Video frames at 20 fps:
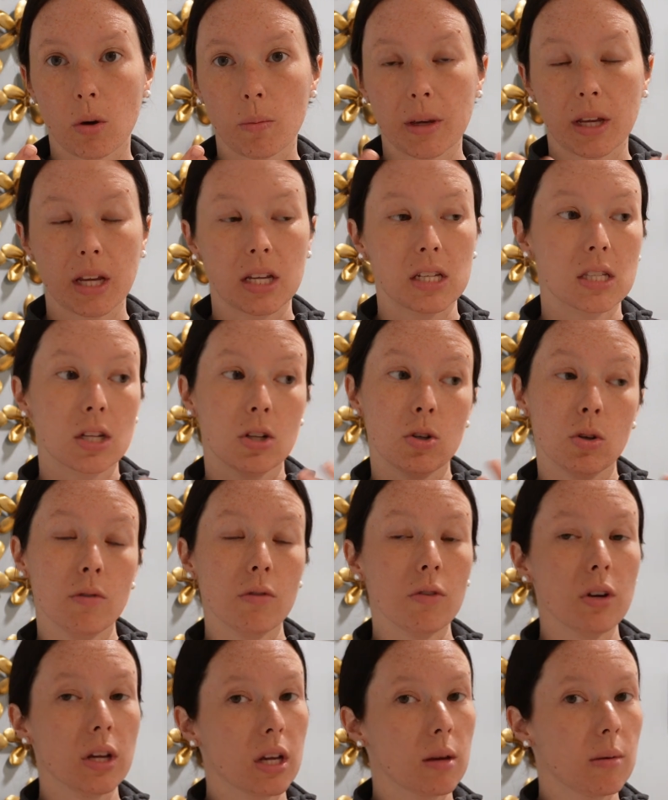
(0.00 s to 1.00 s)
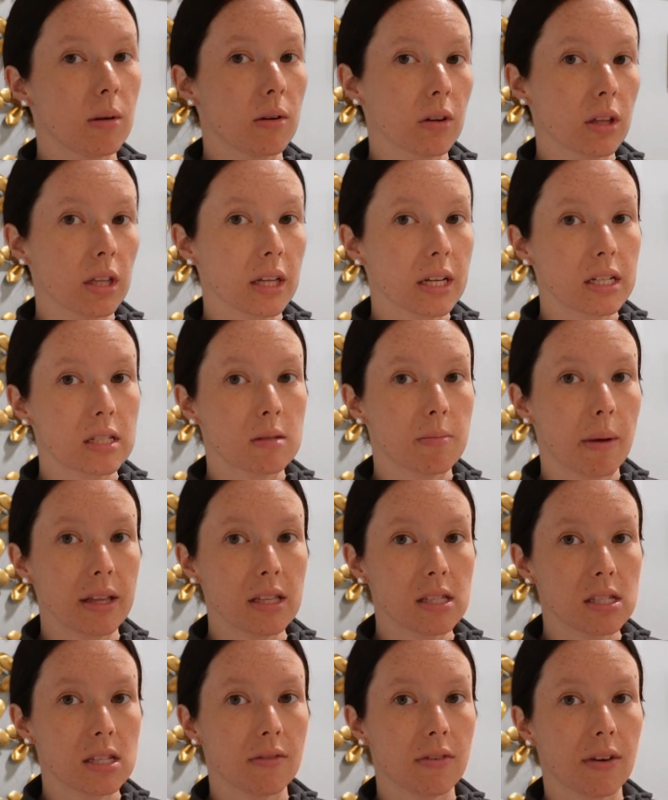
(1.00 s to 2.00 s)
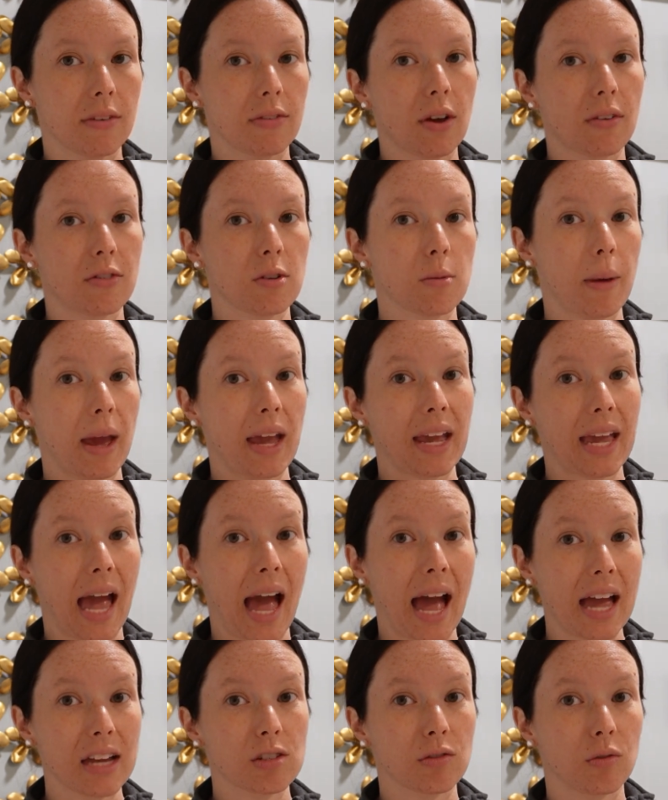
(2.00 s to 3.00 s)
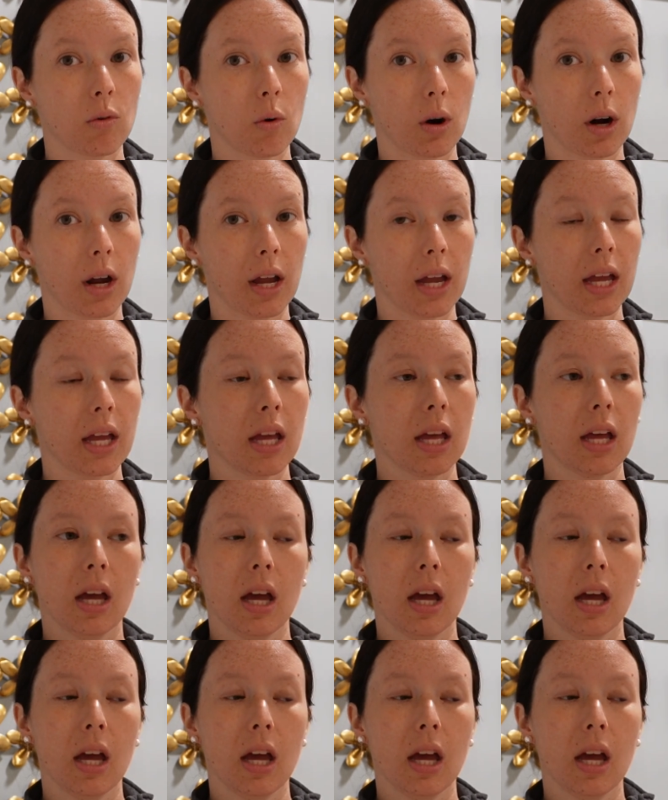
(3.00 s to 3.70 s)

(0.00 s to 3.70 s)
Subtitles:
Because the Nuva ring can be really expensive if you have to pay cash for it.